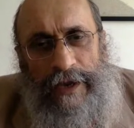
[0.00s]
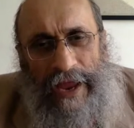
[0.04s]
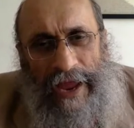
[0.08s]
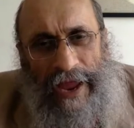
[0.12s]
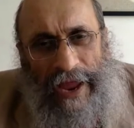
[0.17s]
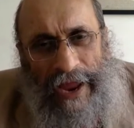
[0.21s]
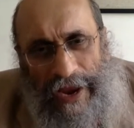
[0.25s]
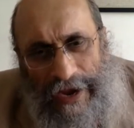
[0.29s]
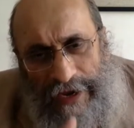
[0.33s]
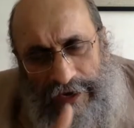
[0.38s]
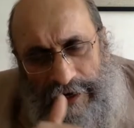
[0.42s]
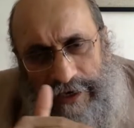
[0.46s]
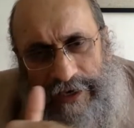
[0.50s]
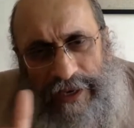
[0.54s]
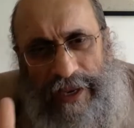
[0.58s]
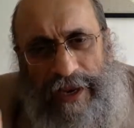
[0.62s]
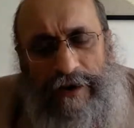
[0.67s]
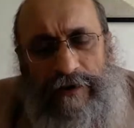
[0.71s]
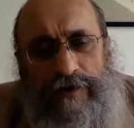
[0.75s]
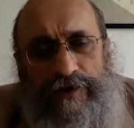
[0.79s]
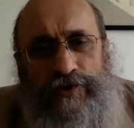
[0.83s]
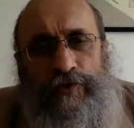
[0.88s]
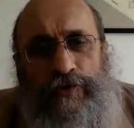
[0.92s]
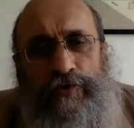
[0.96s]
and
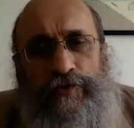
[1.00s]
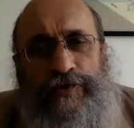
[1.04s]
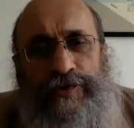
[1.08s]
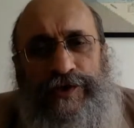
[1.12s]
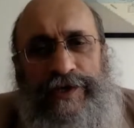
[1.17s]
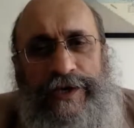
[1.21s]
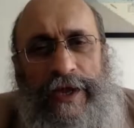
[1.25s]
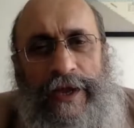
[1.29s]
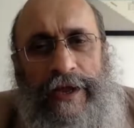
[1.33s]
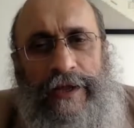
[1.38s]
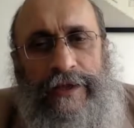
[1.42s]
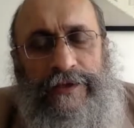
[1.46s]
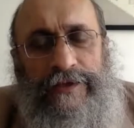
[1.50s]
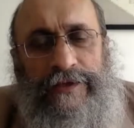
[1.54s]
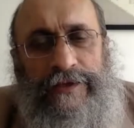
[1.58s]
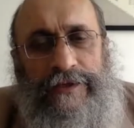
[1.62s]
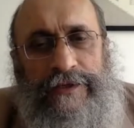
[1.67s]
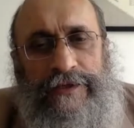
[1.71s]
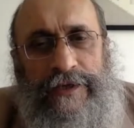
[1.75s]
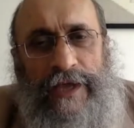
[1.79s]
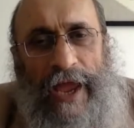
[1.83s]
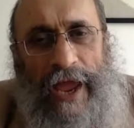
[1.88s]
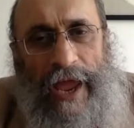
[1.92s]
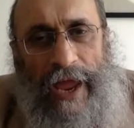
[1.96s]
their
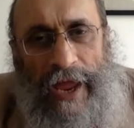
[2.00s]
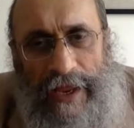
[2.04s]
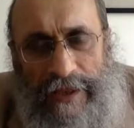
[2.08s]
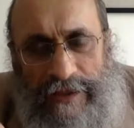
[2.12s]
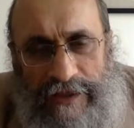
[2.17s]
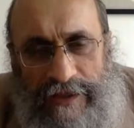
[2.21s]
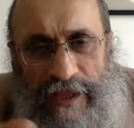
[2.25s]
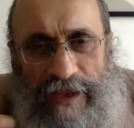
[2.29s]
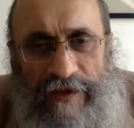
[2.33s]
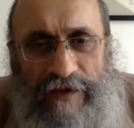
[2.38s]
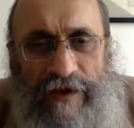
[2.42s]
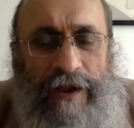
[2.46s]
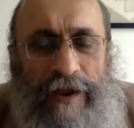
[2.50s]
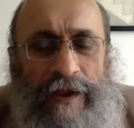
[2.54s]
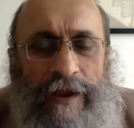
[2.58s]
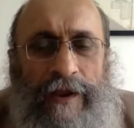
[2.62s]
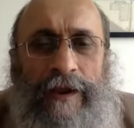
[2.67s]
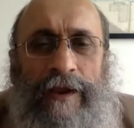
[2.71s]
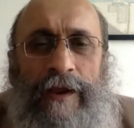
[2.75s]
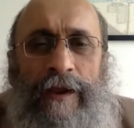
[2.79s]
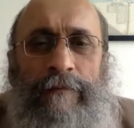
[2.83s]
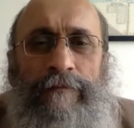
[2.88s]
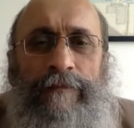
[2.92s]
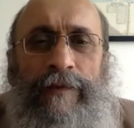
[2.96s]
associates, and their
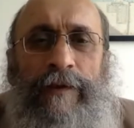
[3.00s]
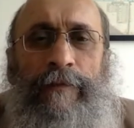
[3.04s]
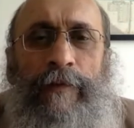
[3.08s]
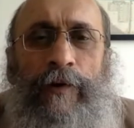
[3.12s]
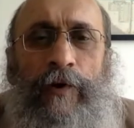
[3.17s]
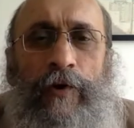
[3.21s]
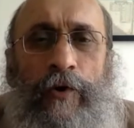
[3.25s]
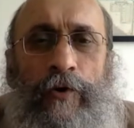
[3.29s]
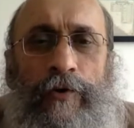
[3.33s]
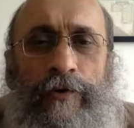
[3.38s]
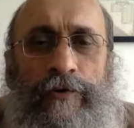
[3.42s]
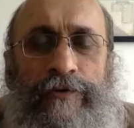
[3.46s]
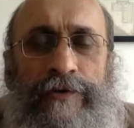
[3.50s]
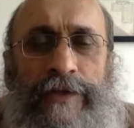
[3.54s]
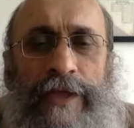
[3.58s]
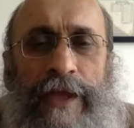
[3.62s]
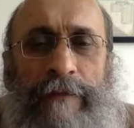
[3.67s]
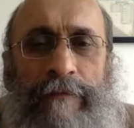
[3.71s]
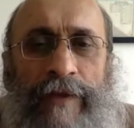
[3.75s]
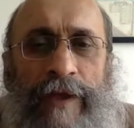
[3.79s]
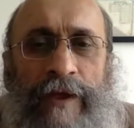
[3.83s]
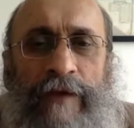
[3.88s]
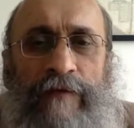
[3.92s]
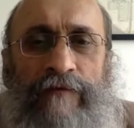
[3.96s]
people known to
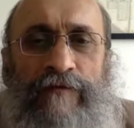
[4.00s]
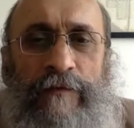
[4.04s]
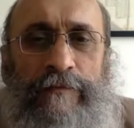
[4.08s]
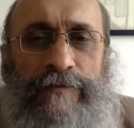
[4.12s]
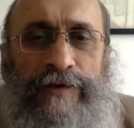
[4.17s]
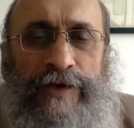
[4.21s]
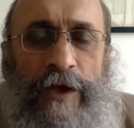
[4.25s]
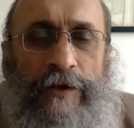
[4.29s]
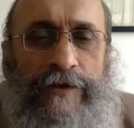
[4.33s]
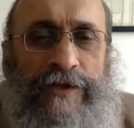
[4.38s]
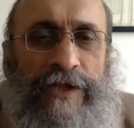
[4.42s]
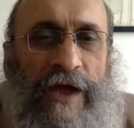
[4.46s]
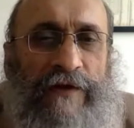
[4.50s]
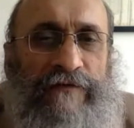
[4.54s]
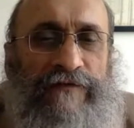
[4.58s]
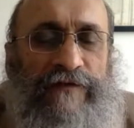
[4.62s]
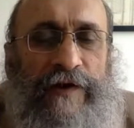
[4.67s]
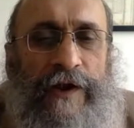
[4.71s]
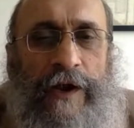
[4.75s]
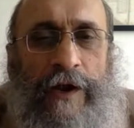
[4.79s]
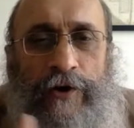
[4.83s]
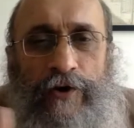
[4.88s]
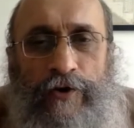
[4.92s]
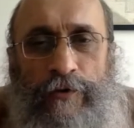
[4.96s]
them from South
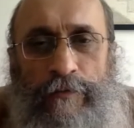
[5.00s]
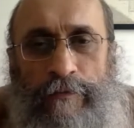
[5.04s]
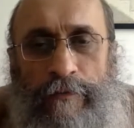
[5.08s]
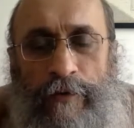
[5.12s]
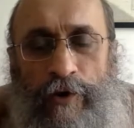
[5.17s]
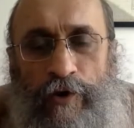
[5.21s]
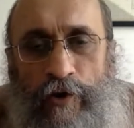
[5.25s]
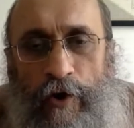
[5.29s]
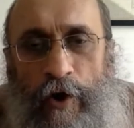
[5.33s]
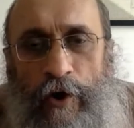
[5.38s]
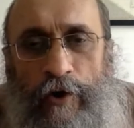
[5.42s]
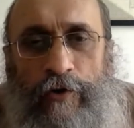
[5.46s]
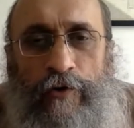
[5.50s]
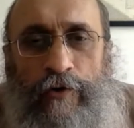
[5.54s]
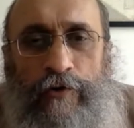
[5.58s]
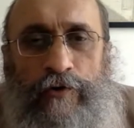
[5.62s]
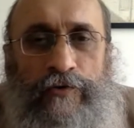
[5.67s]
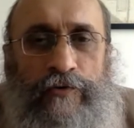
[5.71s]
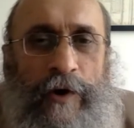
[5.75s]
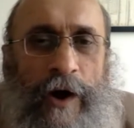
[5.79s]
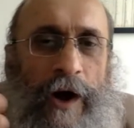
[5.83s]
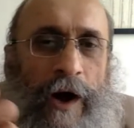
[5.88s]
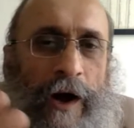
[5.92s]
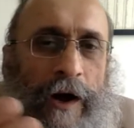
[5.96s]
Africa to Morocco
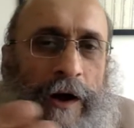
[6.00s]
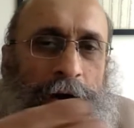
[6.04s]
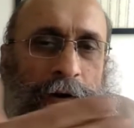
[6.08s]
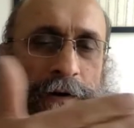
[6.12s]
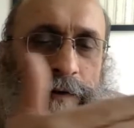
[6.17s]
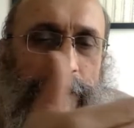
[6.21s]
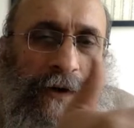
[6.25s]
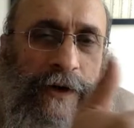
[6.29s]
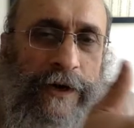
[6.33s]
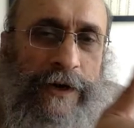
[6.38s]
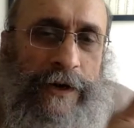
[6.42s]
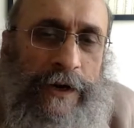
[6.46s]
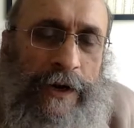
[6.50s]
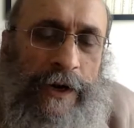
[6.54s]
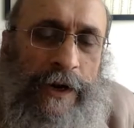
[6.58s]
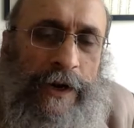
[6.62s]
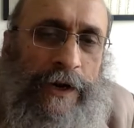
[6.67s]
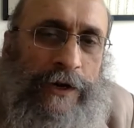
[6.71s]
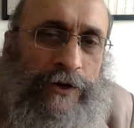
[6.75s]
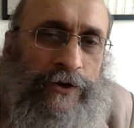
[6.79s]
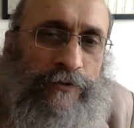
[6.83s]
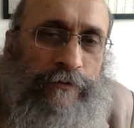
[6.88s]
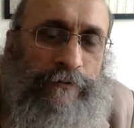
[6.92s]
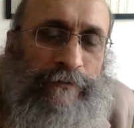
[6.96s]
to Hungary
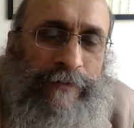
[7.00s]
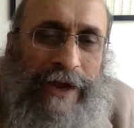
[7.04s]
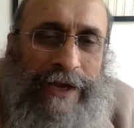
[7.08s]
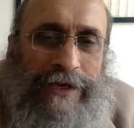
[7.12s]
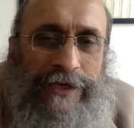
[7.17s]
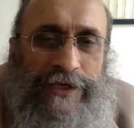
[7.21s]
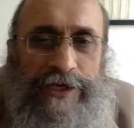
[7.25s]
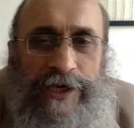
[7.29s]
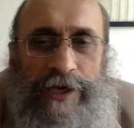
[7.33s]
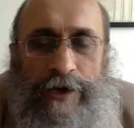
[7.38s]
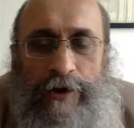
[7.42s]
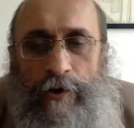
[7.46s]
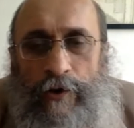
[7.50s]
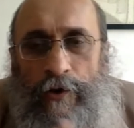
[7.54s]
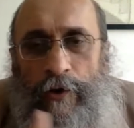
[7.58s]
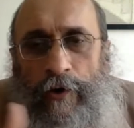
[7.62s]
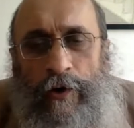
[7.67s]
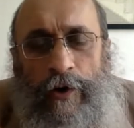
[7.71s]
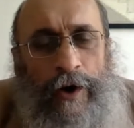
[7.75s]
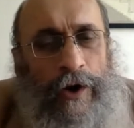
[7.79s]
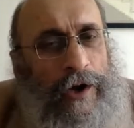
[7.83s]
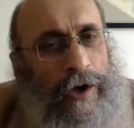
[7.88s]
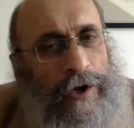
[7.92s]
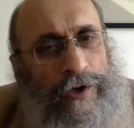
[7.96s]
to
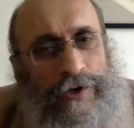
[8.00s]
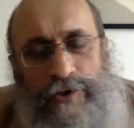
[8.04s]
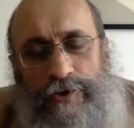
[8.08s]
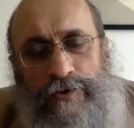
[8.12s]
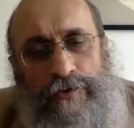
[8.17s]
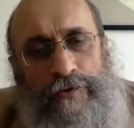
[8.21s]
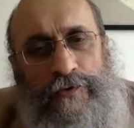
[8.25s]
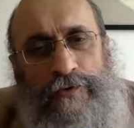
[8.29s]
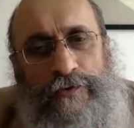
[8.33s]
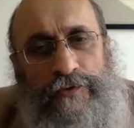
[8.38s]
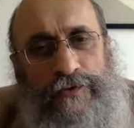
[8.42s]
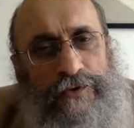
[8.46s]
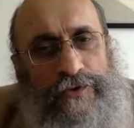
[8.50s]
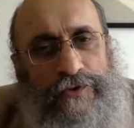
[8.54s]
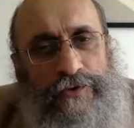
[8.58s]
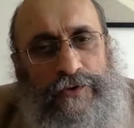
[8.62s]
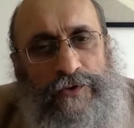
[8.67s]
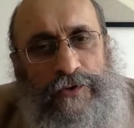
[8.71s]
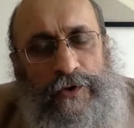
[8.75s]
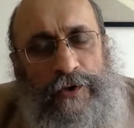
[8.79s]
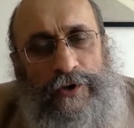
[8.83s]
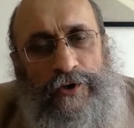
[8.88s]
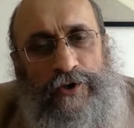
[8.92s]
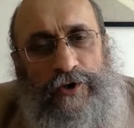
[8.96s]
Mexico to,
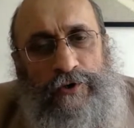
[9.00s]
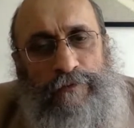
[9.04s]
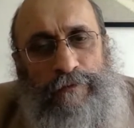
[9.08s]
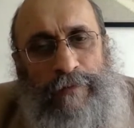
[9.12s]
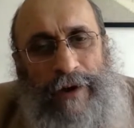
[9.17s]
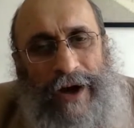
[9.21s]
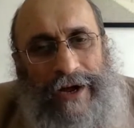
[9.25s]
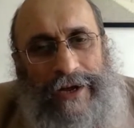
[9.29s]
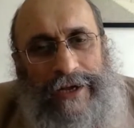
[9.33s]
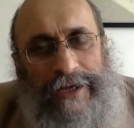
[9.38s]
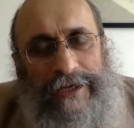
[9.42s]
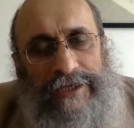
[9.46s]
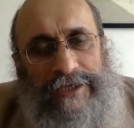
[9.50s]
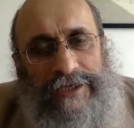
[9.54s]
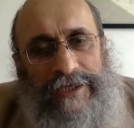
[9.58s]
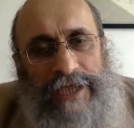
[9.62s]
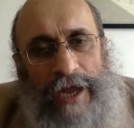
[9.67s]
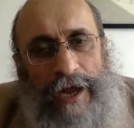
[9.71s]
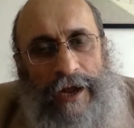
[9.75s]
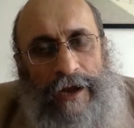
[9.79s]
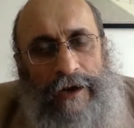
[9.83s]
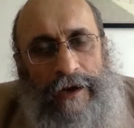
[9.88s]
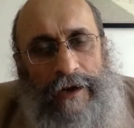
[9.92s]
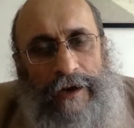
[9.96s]
to, to
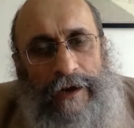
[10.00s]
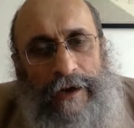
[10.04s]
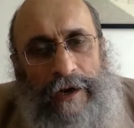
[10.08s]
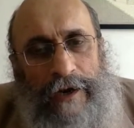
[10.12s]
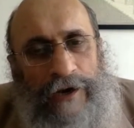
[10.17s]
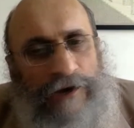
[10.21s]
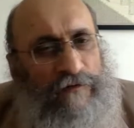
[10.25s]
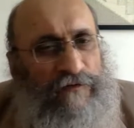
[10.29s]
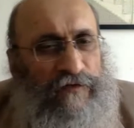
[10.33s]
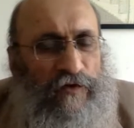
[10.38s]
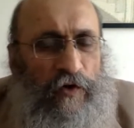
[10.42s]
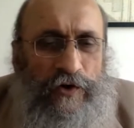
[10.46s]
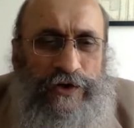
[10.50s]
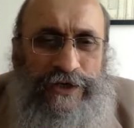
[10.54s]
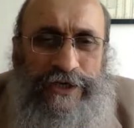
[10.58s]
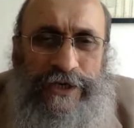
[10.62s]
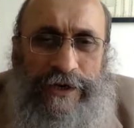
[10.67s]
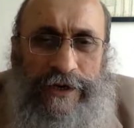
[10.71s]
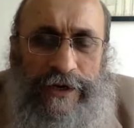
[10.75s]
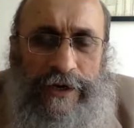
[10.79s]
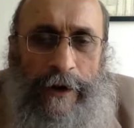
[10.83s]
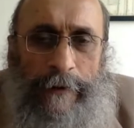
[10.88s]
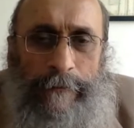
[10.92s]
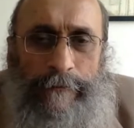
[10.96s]
Pakistan and, of course,
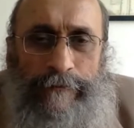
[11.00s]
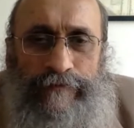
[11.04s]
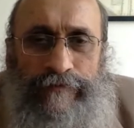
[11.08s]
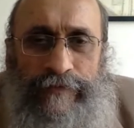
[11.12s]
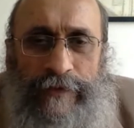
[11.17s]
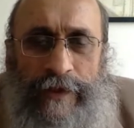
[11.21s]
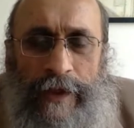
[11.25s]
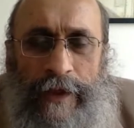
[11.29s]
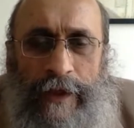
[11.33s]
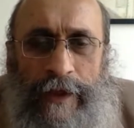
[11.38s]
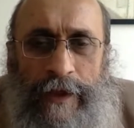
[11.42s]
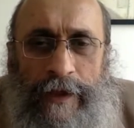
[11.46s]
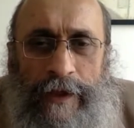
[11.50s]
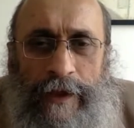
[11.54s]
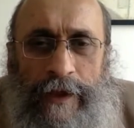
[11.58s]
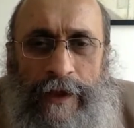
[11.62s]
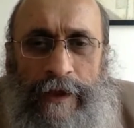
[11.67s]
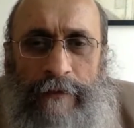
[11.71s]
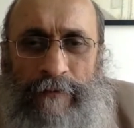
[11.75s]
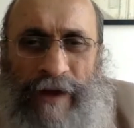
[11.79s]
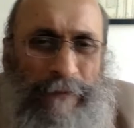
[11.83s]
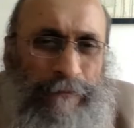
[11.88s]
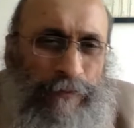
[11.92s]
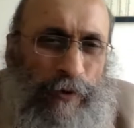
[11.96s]
India.
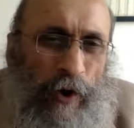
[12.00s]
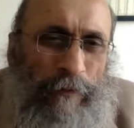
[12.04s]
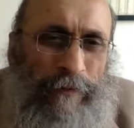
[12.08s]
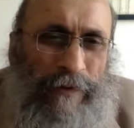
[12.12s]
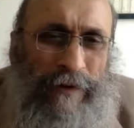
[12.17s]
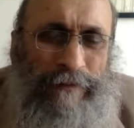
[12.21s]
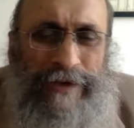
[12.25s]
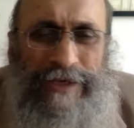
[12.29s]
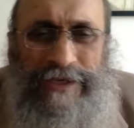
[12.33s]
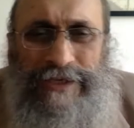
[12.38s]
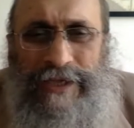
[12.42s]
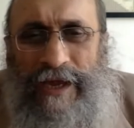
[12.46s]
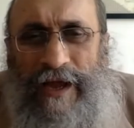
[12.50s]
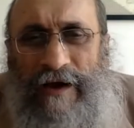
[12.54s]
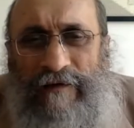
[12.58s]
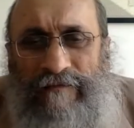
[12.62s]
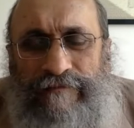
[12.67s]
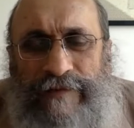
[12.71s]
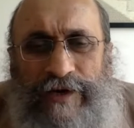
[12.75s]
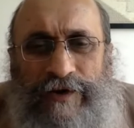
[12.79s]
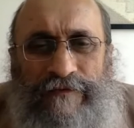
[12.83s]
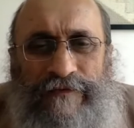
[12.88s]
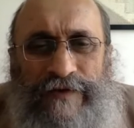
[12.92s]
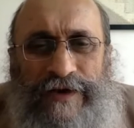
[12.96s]
My problem is the
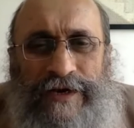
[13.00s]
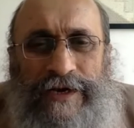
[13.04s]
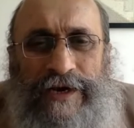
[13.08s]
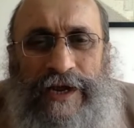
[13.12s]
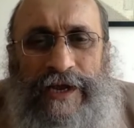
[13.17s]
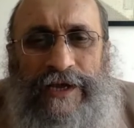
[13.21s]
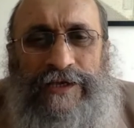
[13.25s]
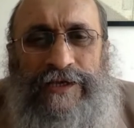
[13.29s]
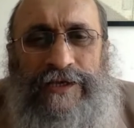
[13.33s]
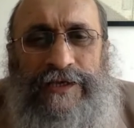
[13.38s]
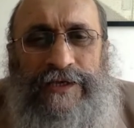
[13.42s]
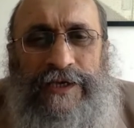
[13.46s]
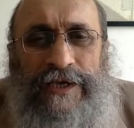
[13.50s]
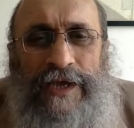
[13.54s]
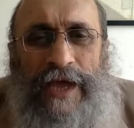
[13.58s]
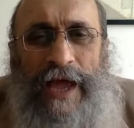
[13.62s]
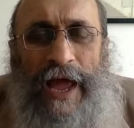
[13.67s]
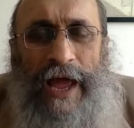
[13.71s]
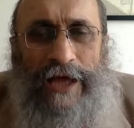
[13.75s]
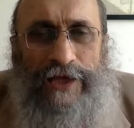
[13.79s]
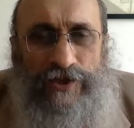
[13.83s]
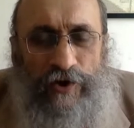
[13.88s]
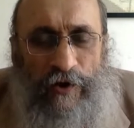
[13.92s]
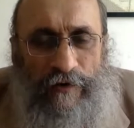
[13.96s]
government of India is,
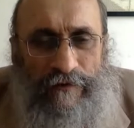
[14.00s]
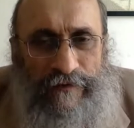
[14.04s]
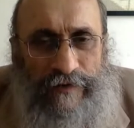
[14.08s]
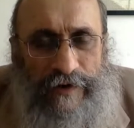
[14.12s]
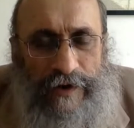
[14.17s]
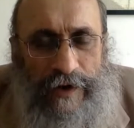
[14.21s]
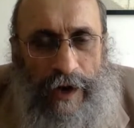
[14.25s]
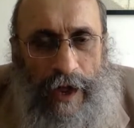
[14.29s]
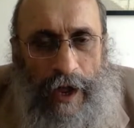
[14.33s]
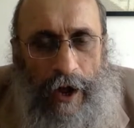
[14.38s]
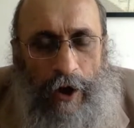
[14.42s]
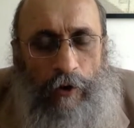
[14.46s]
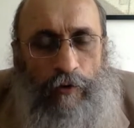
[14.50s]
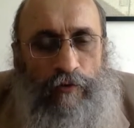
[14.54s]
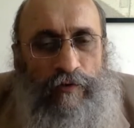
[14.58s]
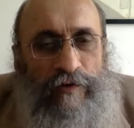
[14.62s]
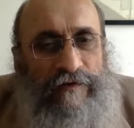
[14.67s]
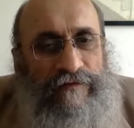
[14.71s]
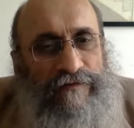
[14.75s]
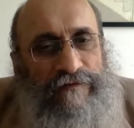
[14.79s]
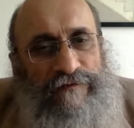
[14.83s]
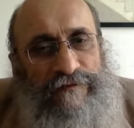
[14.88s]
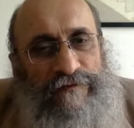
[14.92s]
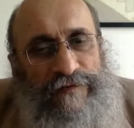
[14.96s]
as of now,
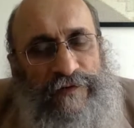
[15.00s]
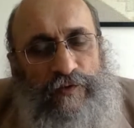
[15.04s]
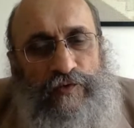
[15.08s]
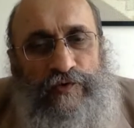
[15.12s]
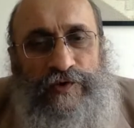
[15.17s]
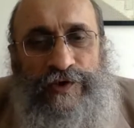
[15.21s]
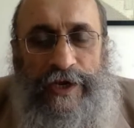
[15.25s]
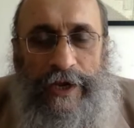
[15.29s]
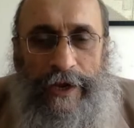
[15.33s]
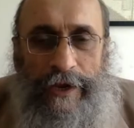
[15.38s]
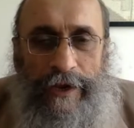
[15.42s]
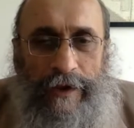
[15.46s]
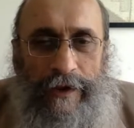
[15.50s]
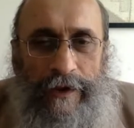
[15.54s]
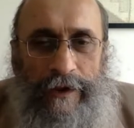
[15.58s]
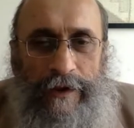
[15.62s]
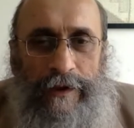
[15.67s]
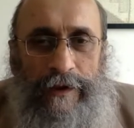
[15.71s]
refusing